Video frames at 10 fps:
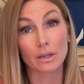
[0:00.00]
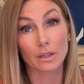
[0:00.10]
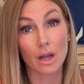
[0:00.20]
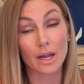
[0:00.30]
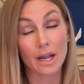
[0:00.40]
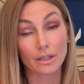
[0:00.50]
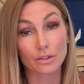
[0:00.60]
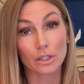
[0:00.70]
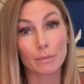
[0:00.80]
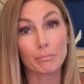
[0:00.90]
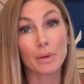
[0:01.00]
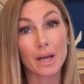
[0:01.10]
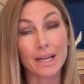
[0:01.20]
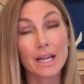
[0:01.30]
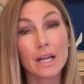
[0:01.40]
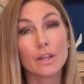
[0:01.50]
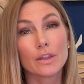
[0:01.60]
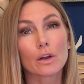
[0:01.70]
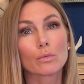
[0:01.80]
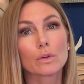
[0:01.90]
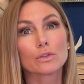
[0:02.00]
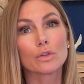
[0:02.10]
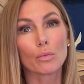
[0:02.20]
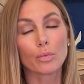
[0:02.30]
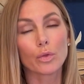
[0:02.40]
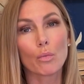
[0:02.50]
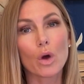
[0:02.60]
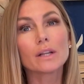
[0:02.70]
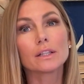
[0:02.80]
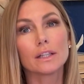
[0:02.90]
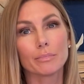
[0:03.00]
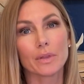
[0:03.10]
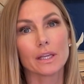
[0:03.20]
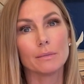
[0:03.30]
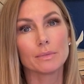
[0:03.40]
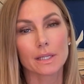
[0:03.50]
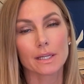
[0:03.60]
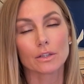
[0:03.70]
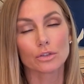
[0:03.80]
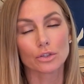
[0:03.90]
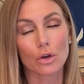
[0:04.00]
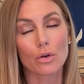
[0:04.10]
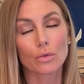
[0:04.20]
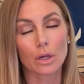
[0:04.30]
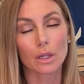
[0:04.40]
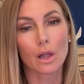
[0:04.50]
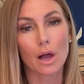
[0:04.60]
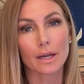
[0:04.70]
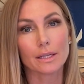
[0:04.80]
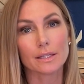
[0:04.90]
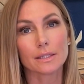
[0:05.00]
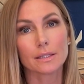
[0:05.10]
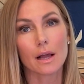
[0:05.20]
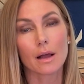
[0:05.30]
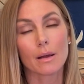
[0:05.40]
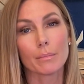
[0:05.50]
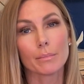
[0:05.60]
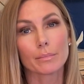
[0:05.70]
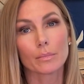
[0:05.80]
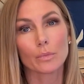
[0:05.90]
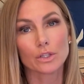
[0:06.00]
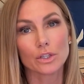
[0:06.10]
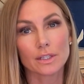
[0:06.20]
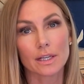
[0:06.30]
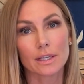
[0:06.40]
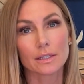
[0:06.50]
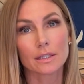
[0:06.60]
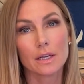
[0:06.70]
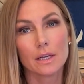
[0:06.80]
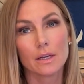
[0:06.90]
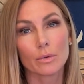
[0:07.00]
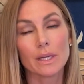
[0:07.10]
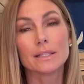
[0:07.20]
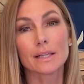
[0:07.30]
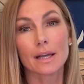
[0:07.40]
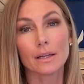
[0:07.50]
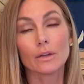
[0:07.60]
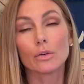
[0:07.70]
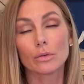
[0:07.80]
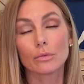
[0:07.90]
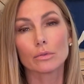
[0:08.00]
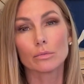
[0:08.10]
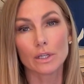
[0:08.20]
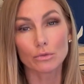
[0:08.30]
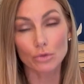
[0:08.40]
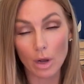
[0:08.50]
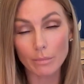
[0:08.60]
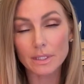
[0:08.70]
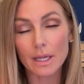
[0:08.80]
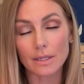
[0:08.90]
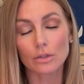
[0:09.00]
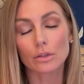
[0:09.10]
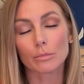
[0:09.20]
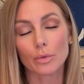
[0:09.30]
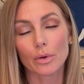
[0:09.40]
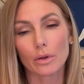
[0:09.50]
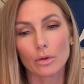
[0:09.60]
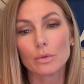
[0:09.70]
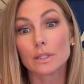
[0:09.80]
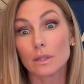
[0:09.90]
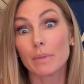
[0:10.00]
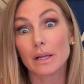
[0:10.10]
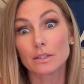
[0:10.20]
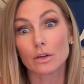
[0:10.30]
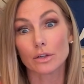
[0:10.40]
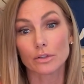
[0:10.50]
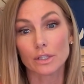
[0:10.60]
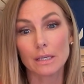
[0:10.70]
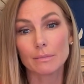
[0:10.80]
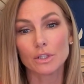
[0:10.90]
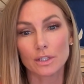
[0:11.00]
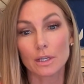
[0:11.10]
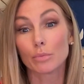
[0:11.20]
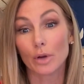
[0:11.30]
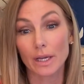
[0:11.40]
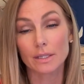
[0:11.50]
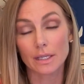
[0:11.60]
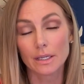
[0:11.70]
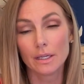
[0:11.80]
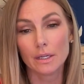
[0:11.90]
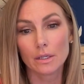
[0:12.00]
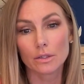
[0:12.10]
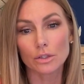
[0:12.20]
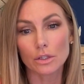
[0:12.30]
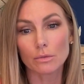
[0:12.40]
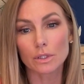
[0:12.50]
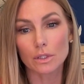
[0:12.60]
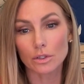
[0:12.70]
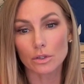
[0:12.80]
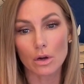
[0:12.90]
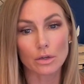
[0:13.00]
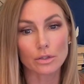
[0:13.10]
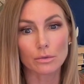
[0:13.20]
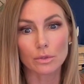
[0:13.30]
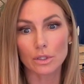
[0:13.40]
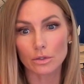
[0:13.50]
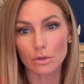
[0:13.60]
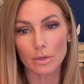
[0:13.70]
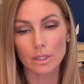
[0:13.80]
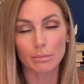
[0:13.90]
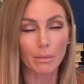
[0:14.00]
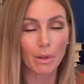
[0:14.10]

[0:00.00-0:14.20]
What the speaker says: a lot actually, but there was the one clip that keeps getting shown a lot is when she says when Trump said to her who was the best on your team, she said Brandy. She was the star. She was just always blah blah